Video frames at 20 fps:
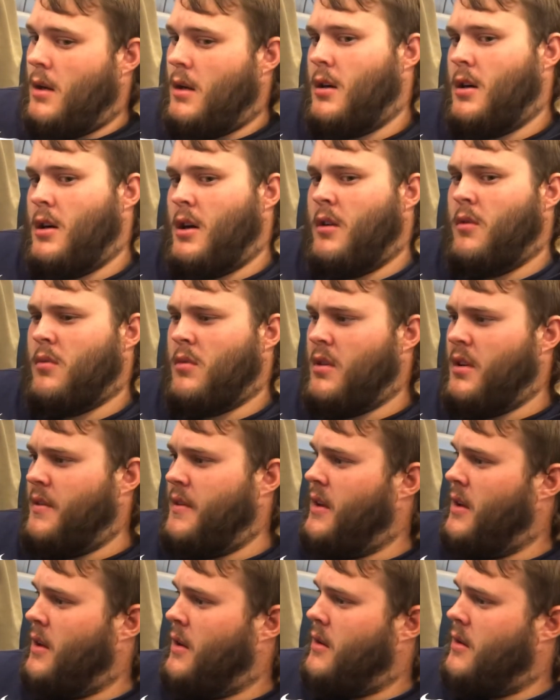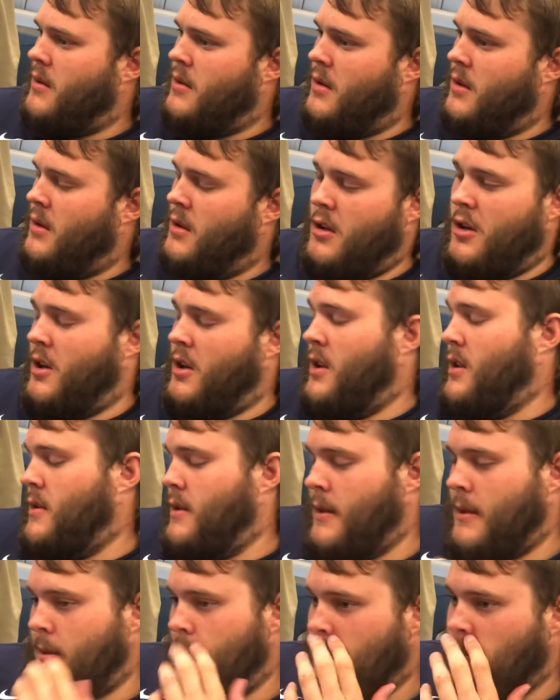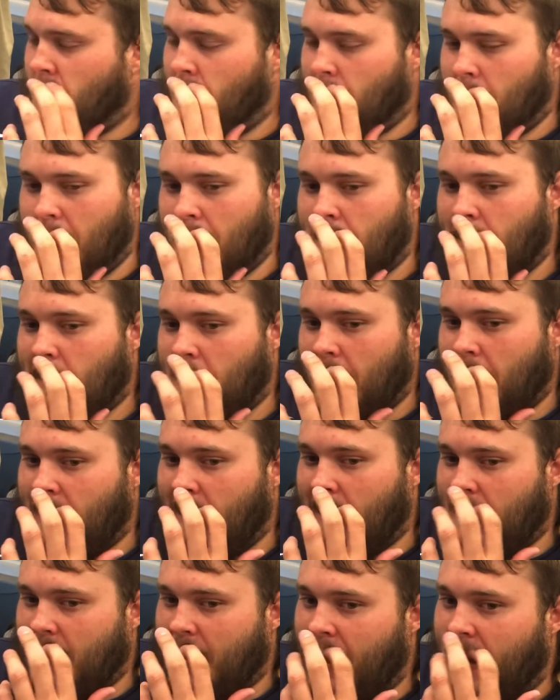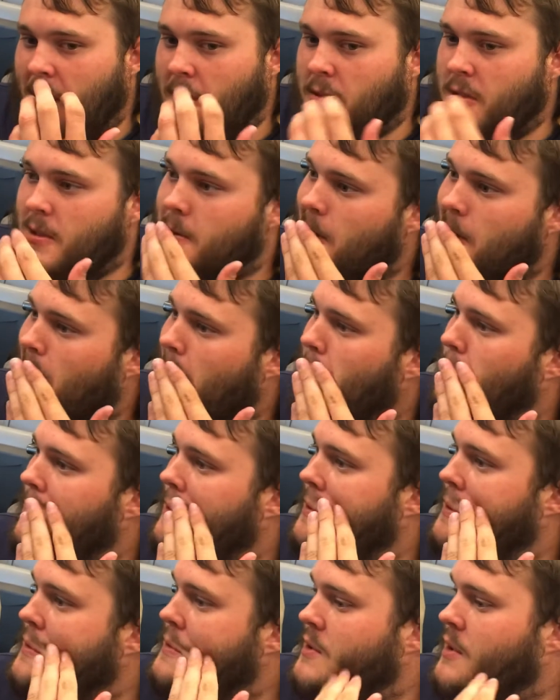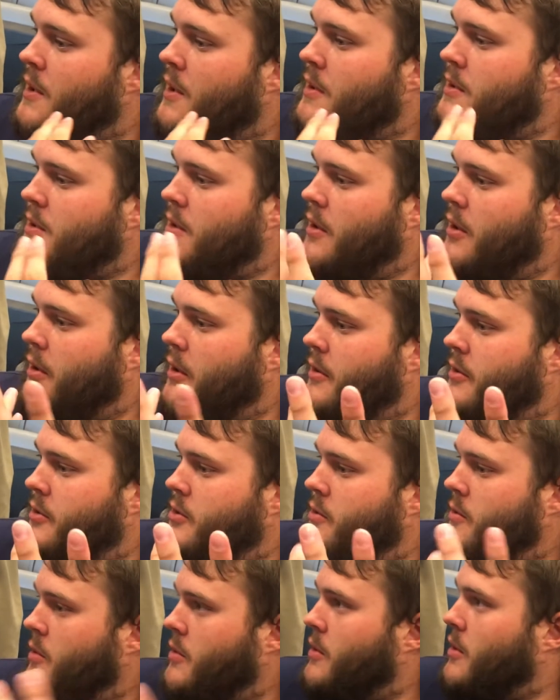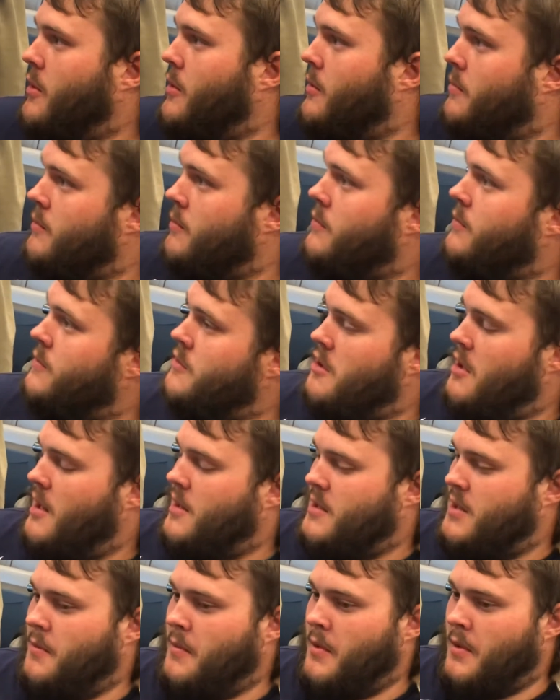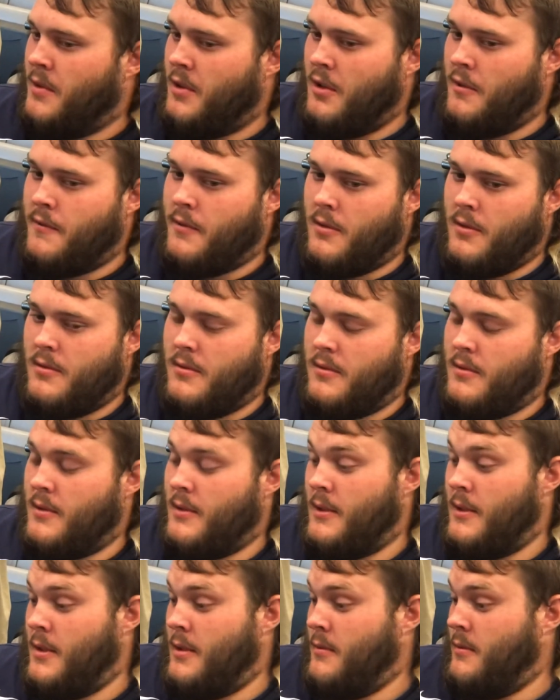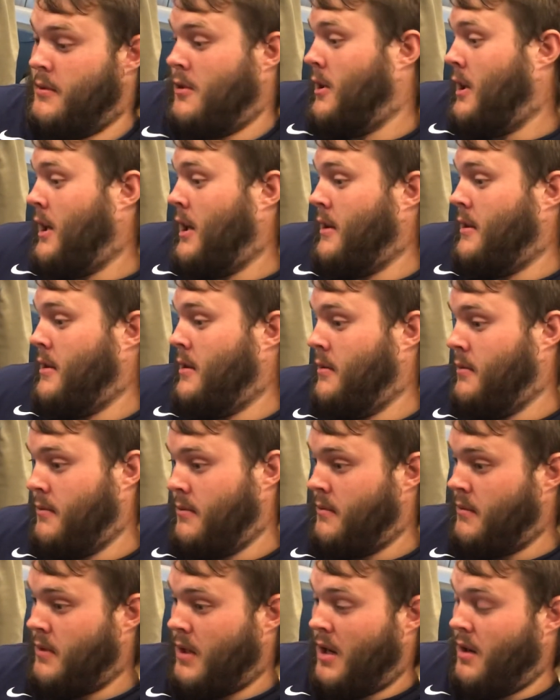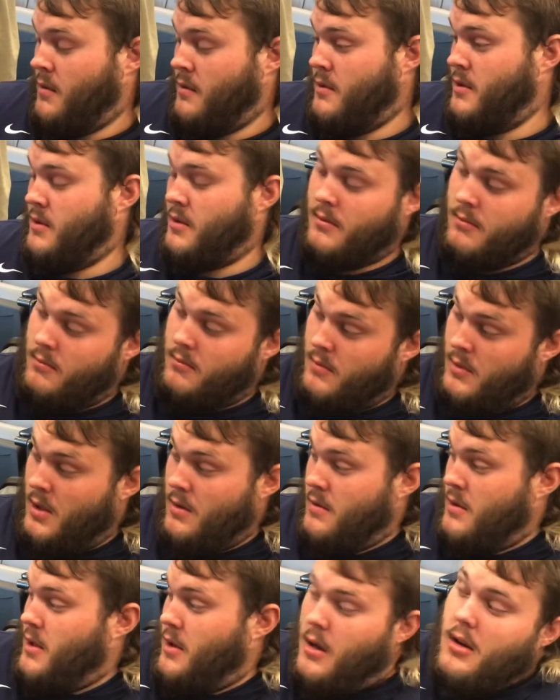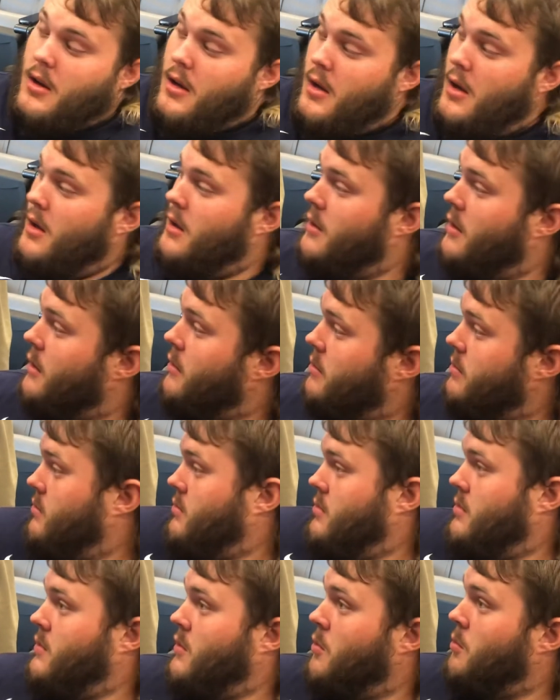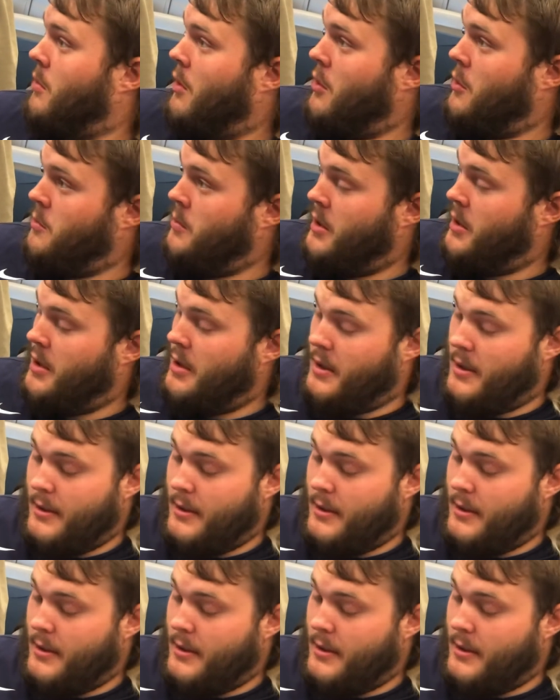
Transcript: I don't really think, you know, it didn't really go anything like that. It was just kind of one of those things, you know, they just wanted to try something different. No, I didn't. I was like, okay, you know, don't bother me.